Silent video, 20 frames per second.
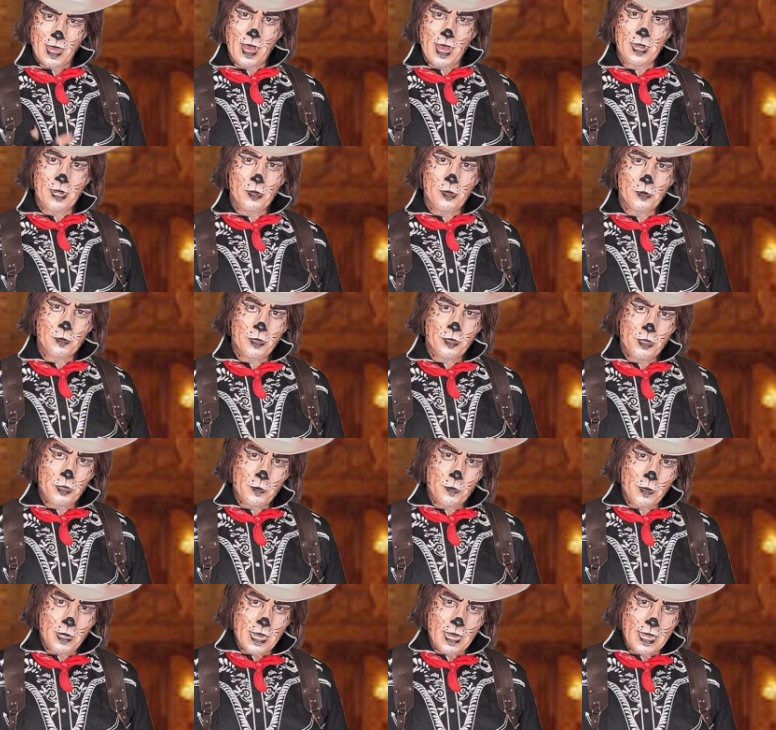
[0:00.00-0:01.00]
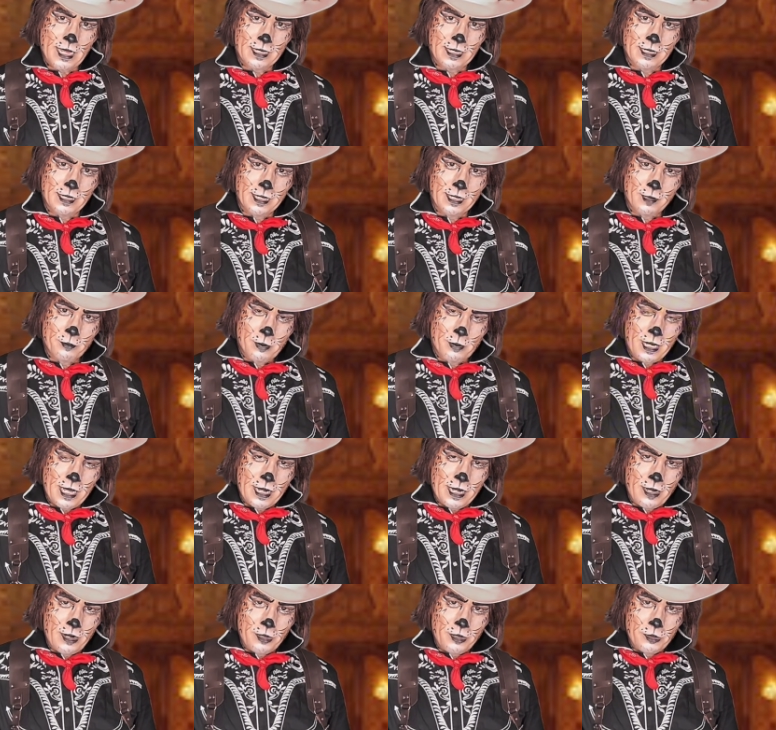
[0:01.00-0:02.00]
I know that you were likely
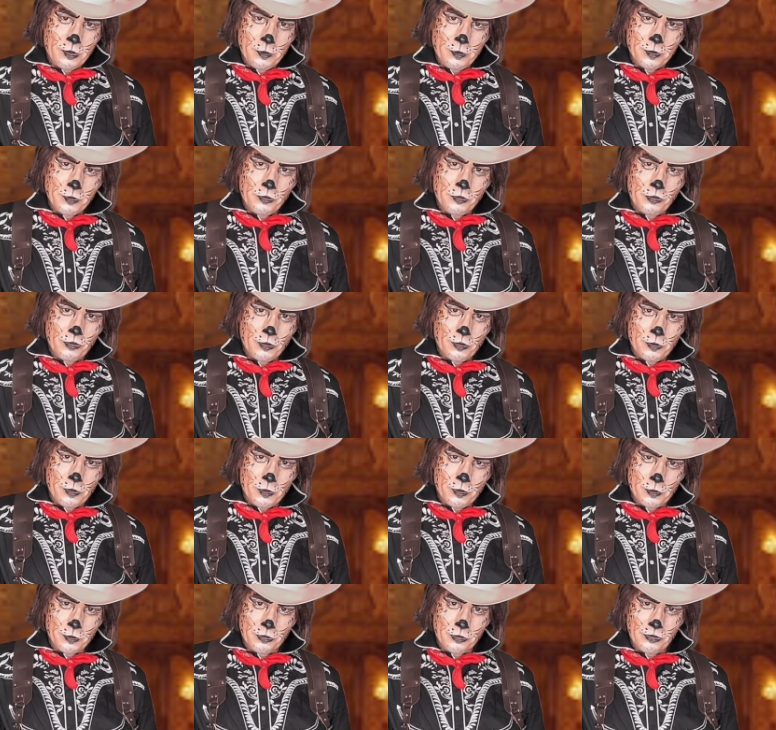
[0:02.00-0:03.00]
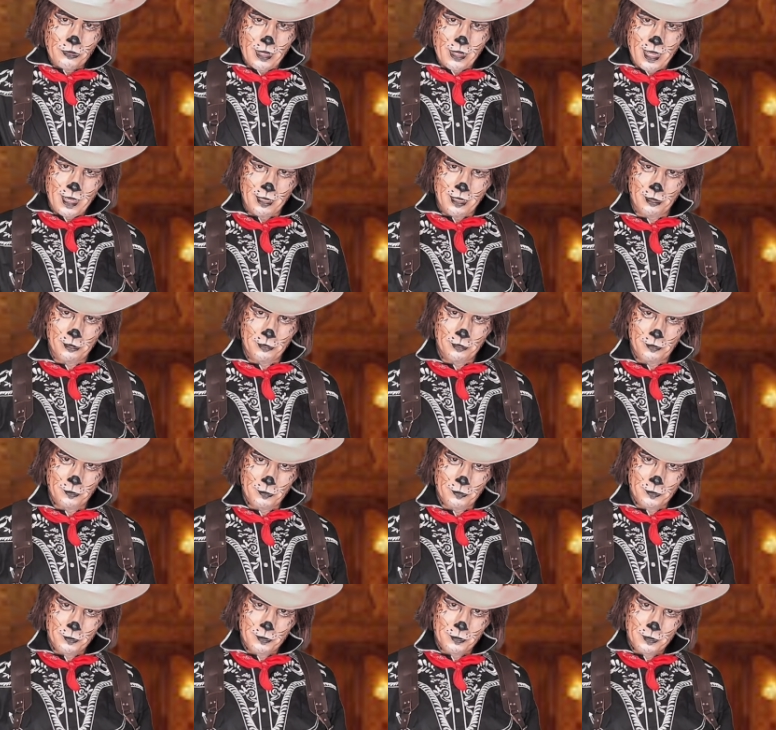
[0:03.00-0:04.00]
planning on doing so
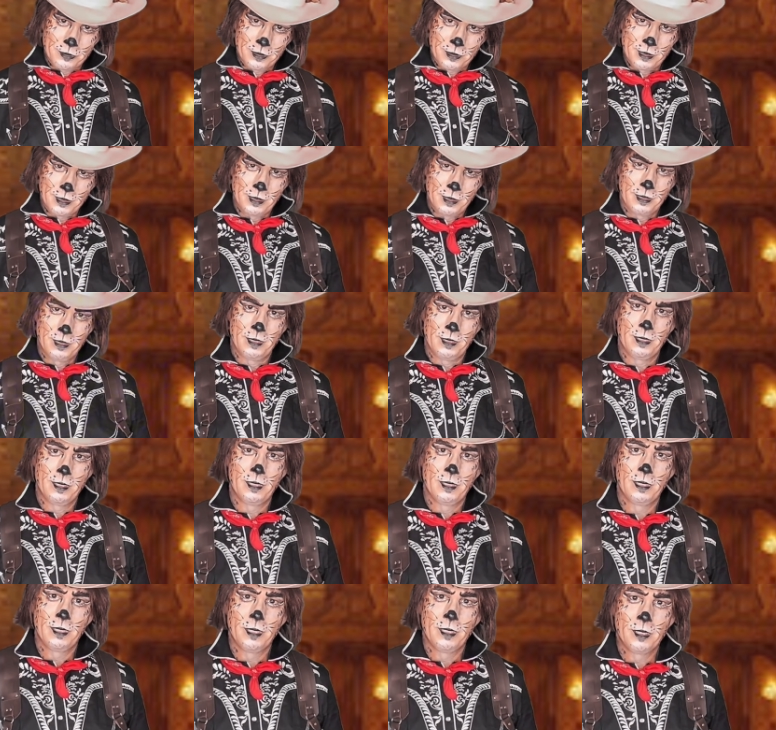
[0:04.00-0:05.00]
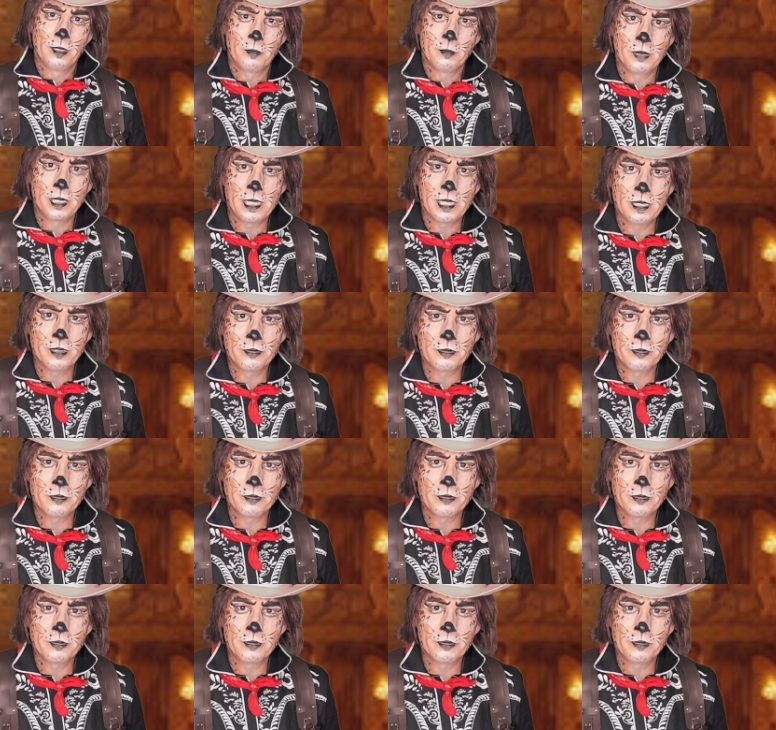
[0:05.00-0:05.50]
yourself. But